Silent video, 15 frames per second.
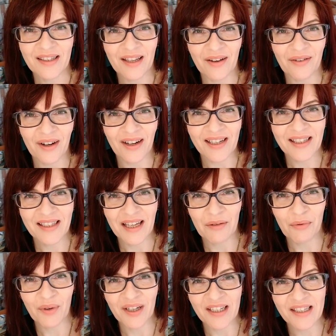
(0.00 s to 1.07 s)
So I
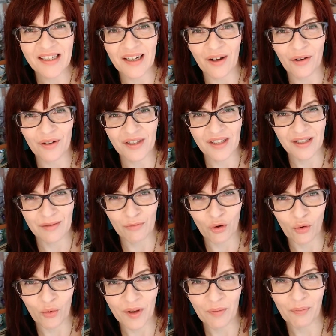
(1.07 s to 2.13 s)
said we're going to start
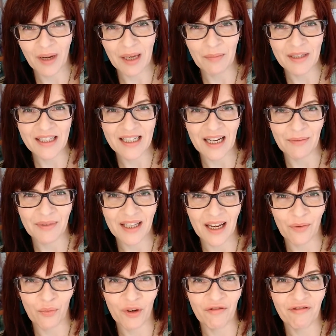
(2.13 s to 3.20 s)
small with baby steps,
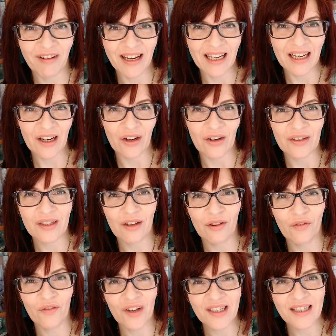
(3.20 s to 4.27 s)
and we really are. So
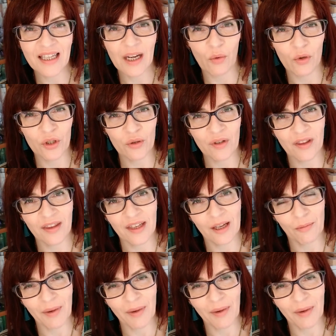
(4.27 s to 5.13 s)
the first thing I want you to think